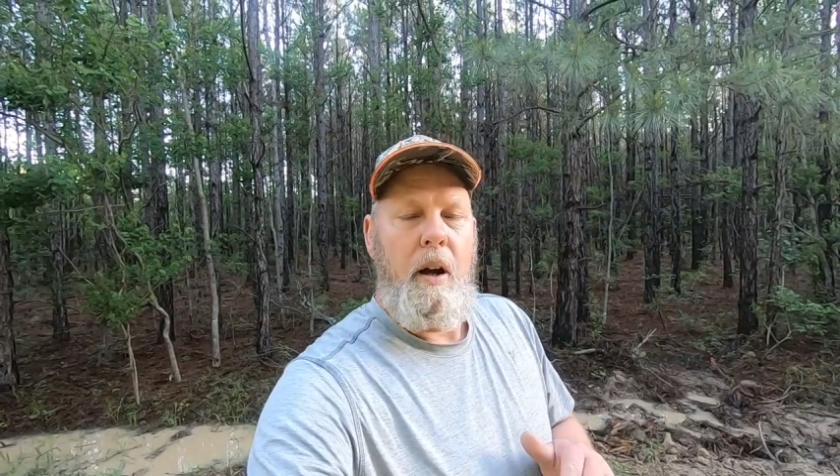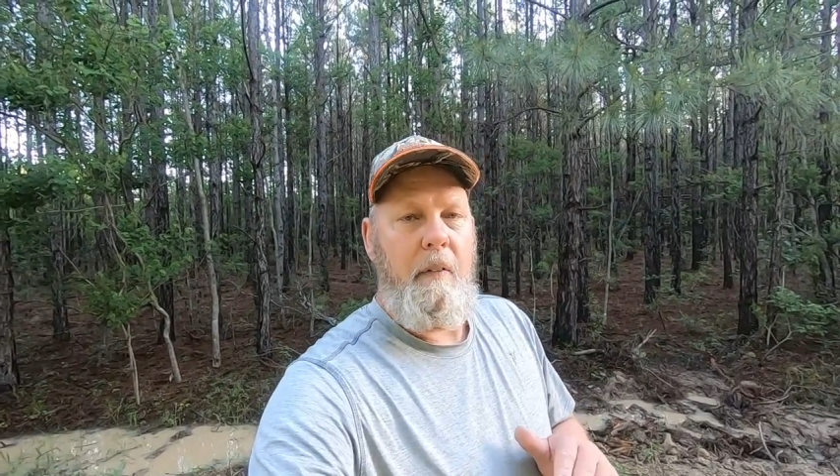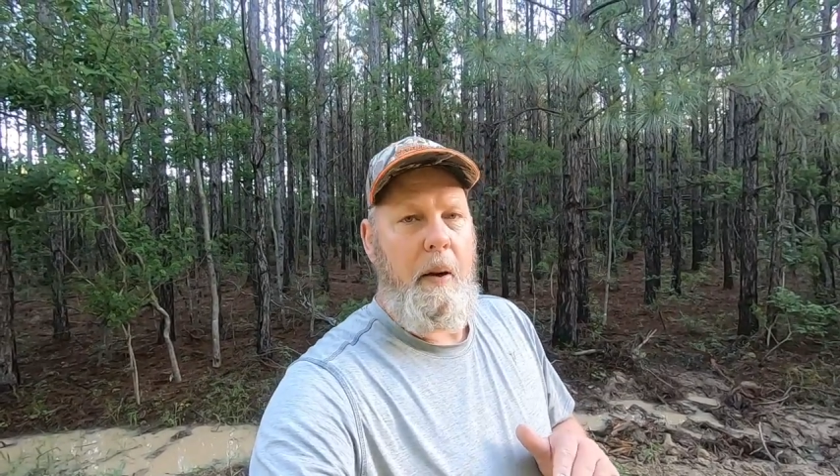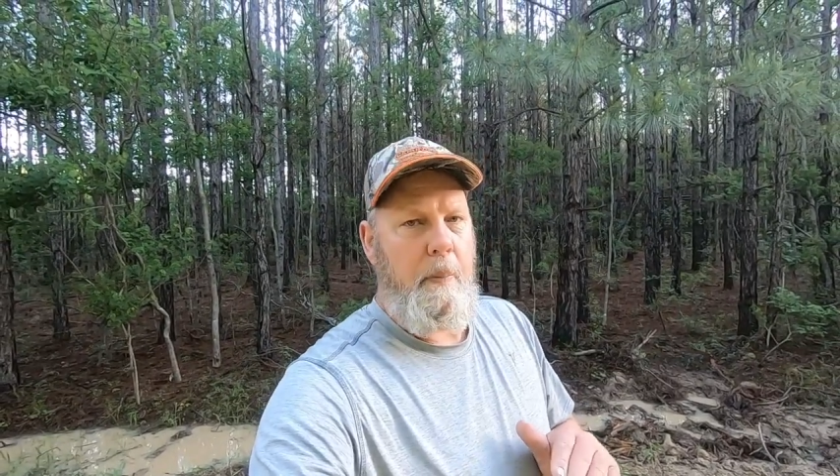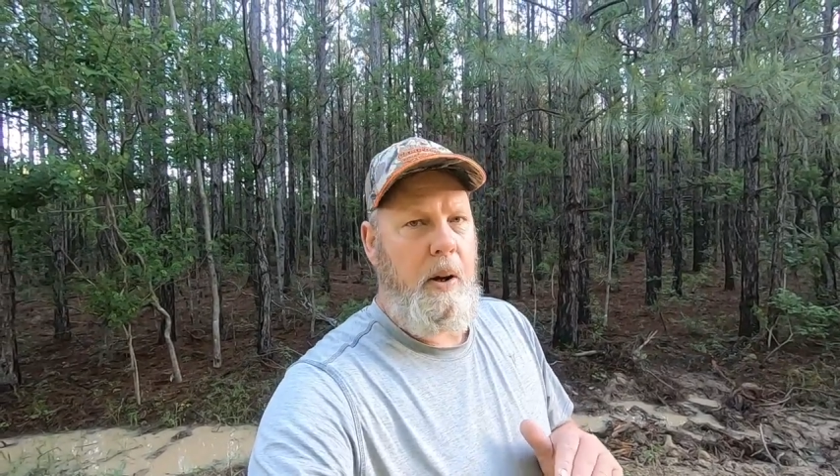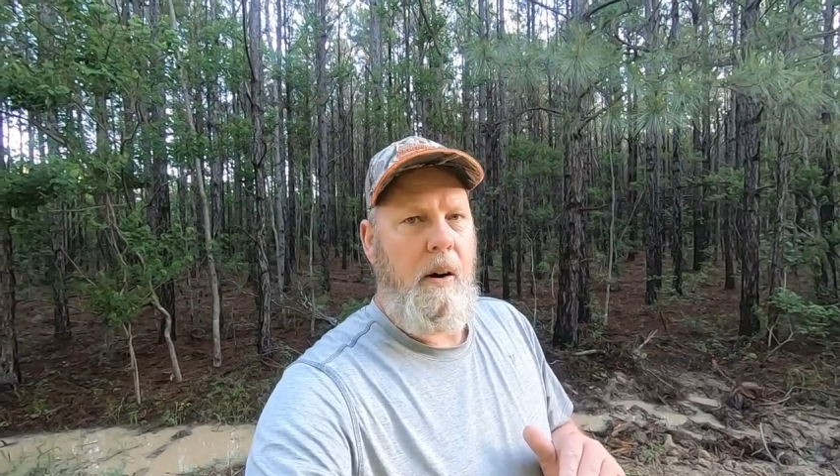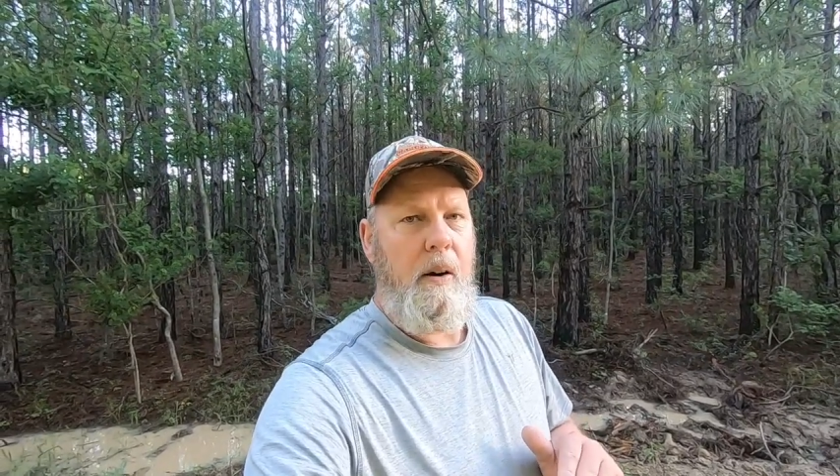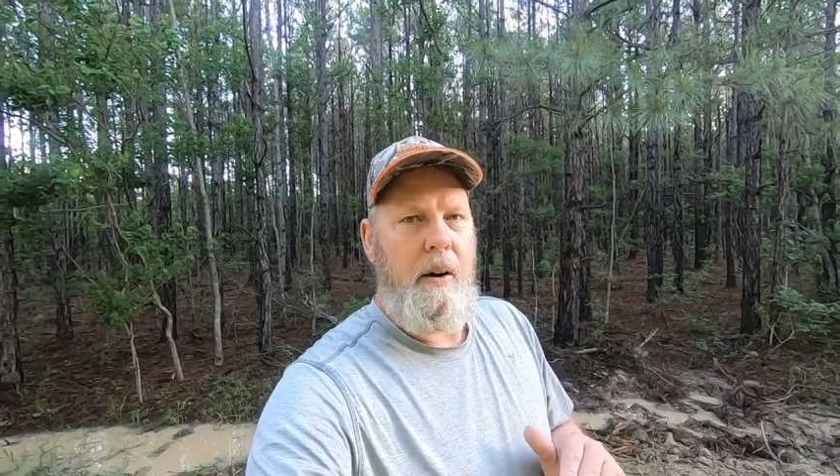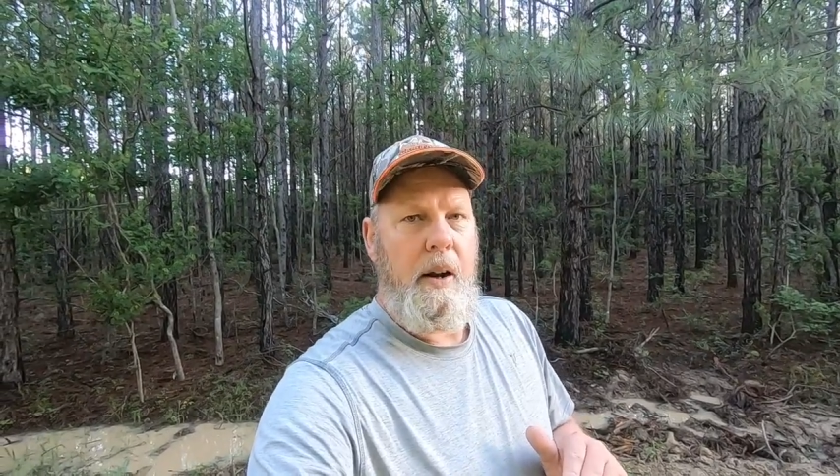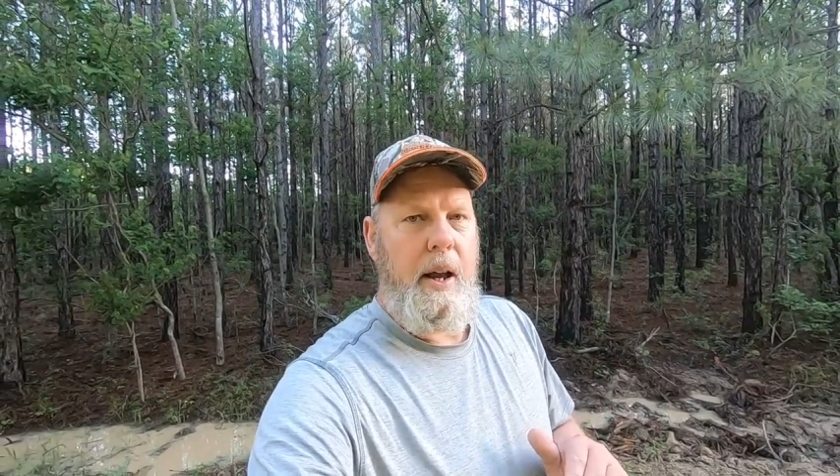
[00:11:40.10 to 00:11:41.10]
of that
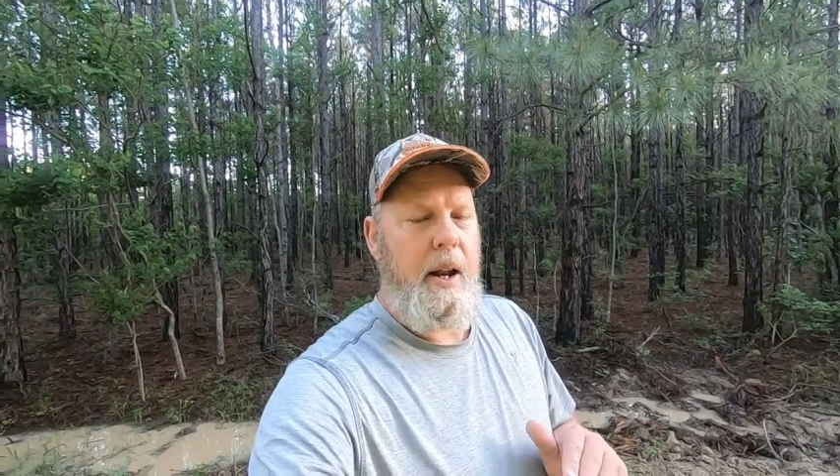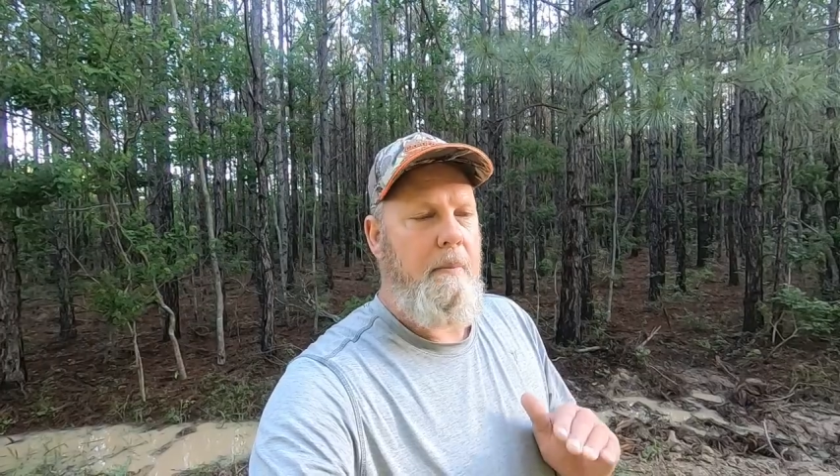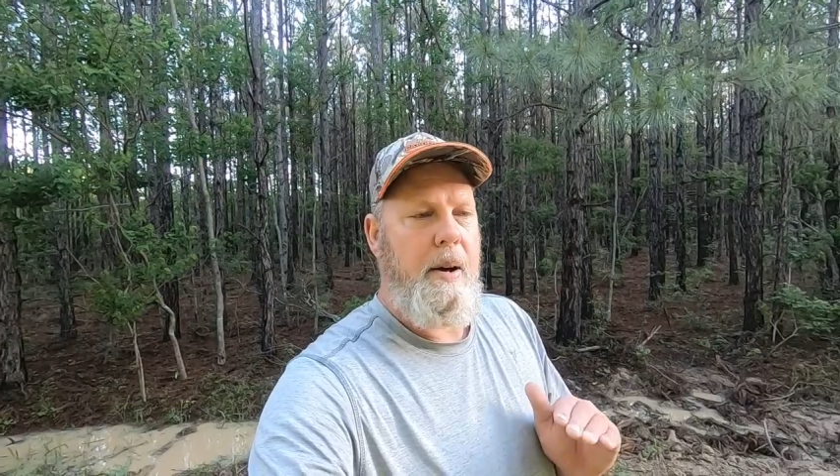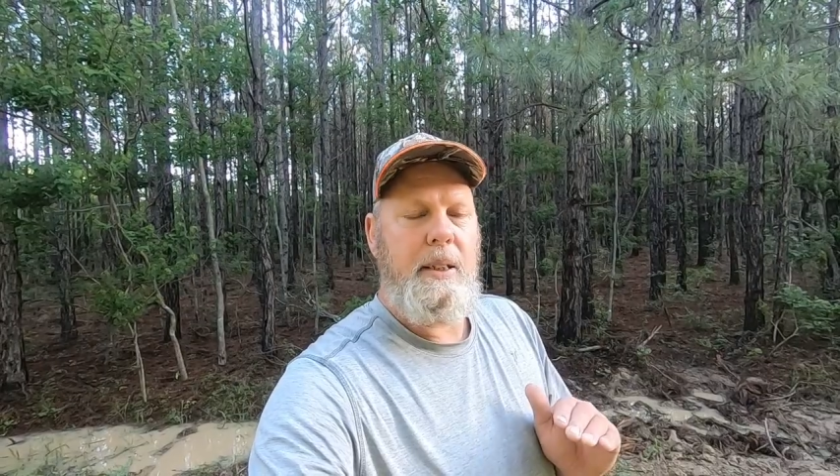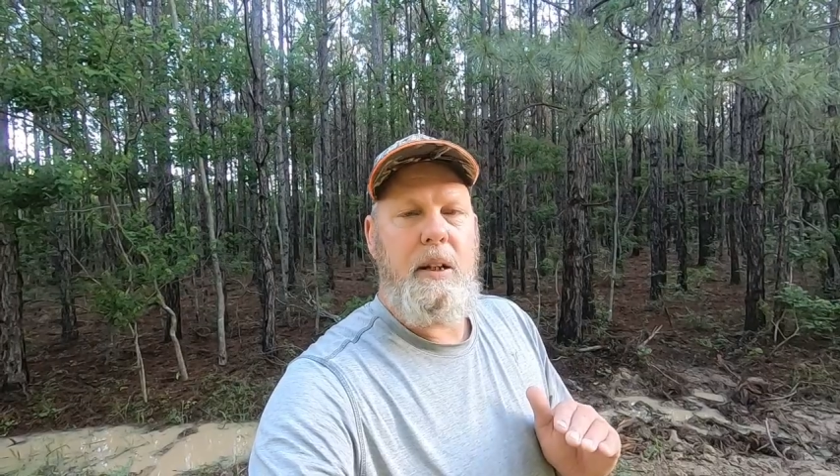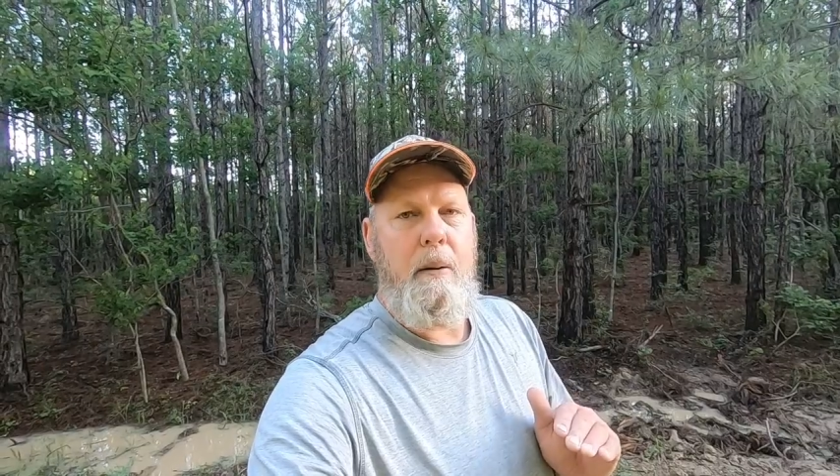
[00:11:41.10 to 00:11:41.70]
pecan, and it makes